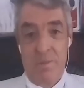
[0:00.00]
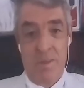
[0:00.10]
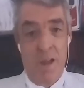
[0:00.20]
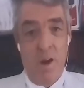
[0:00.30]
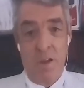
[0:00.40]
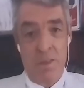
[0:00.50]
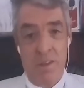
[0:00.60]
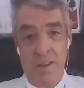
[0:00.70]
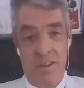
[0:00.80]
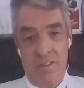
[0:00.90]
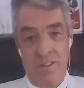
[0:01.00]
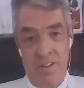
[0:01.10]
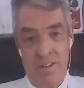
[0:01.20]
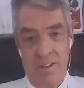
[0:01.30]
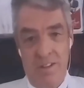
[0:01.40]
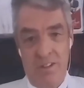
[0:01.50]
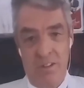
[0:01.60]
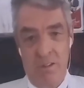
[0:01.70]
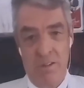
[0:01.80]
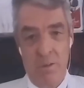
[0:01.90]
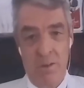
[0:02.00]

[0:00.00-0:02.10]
No, I think that's terrific